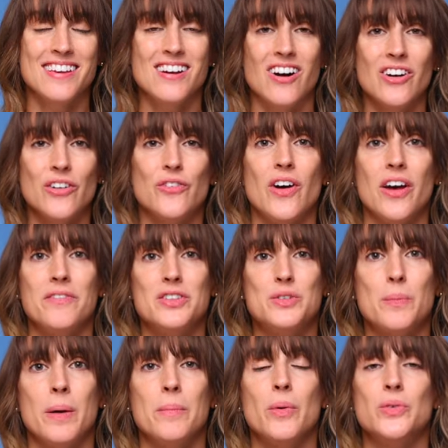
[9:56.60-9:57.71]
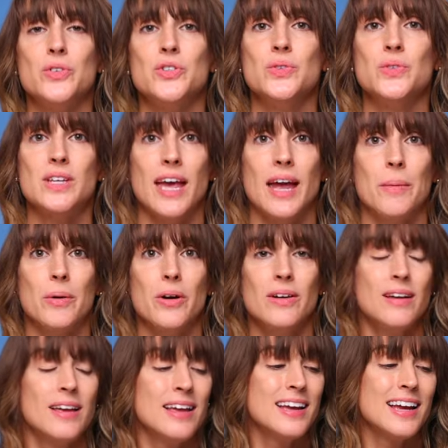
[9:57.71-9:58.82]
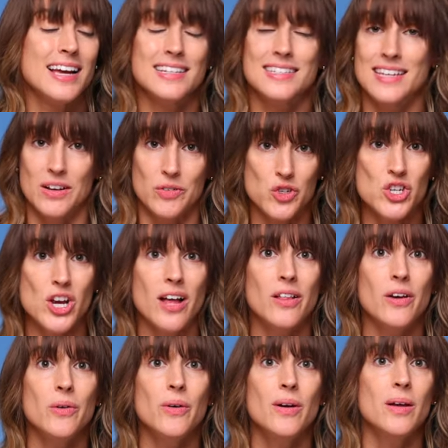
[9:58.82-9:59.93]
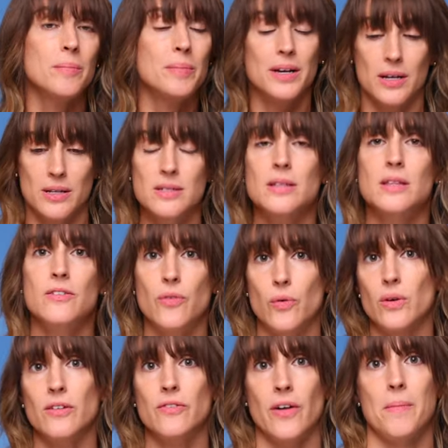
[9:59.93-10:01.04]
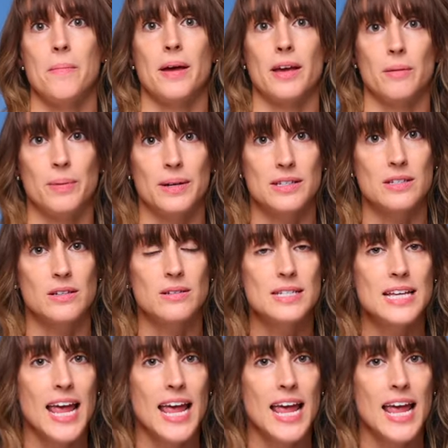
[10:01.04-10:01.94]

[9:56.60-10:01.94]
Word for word: The R5 is my most used camera. It sounds shallow because of the 45 megapixels.